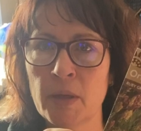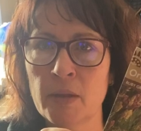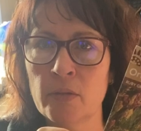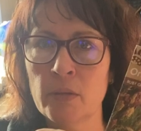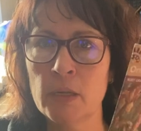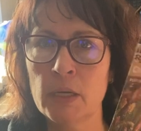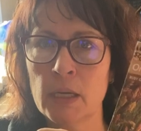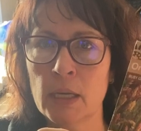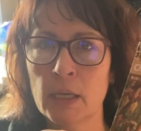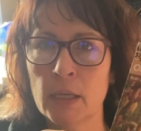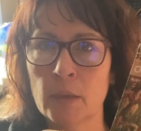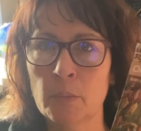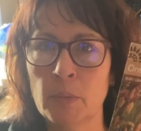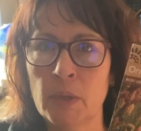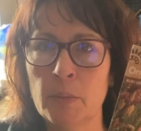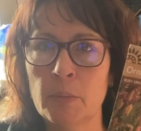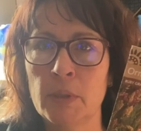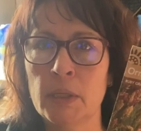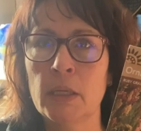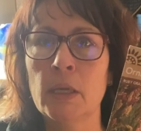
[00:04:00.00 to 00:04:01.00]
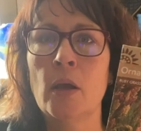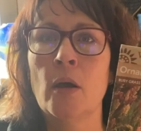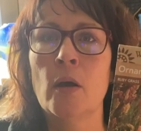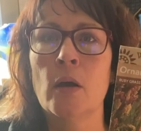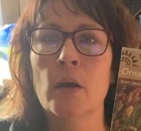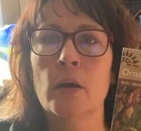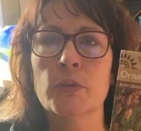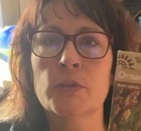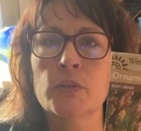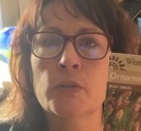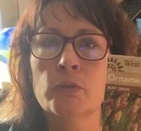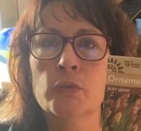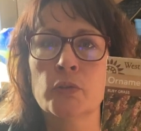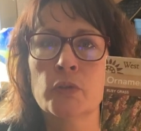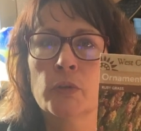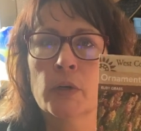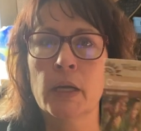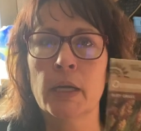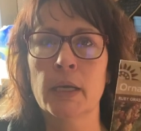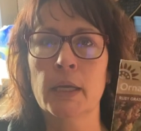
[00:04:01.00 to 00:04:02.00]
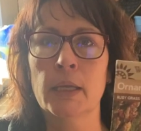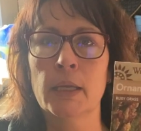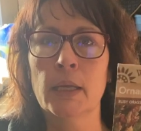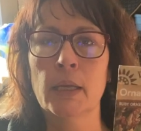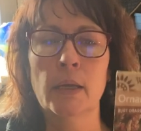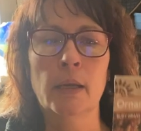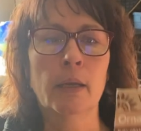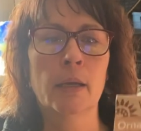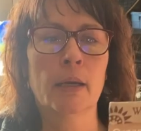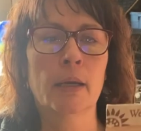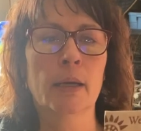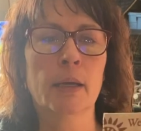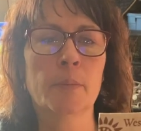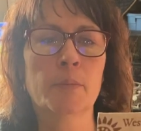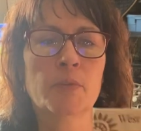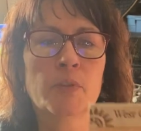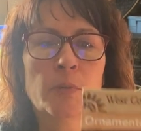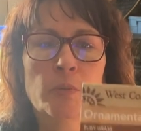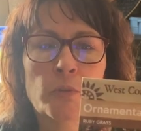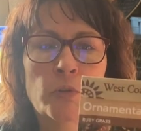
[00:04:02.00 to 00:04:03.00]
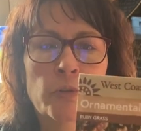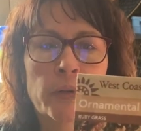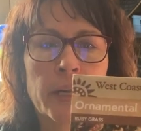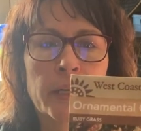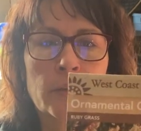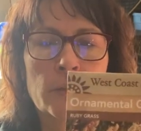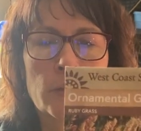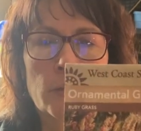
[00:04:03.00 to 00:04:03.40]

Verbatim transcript: method and maybe also try um, some direct